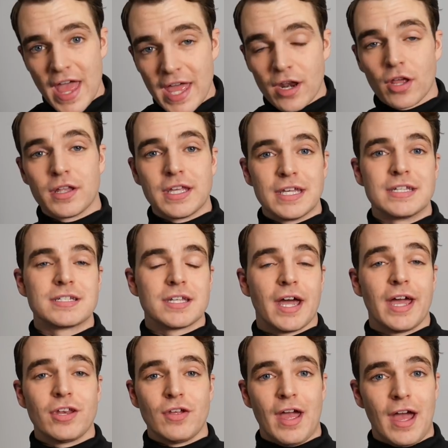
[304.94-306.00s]
then on the
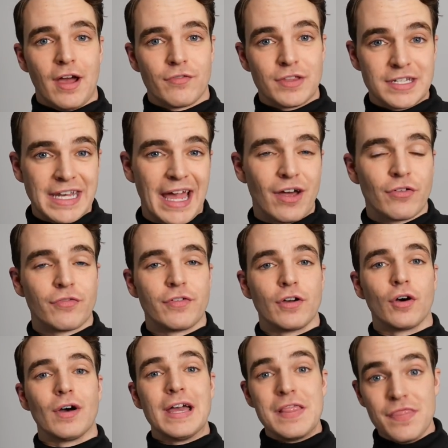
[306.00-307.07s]
inside, you have the
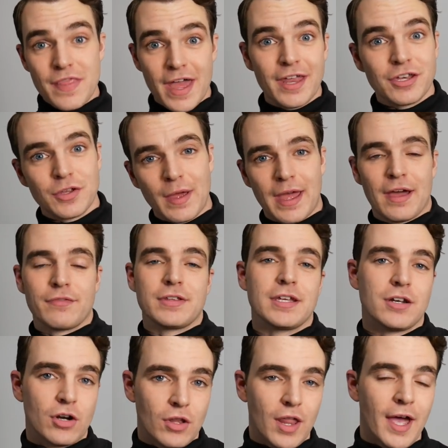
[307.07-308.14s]
downfill, and then you have the
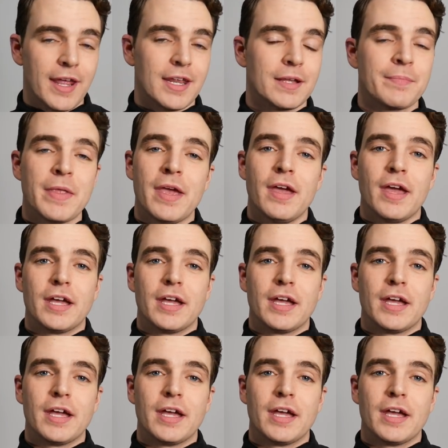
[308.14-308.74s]
inner lining.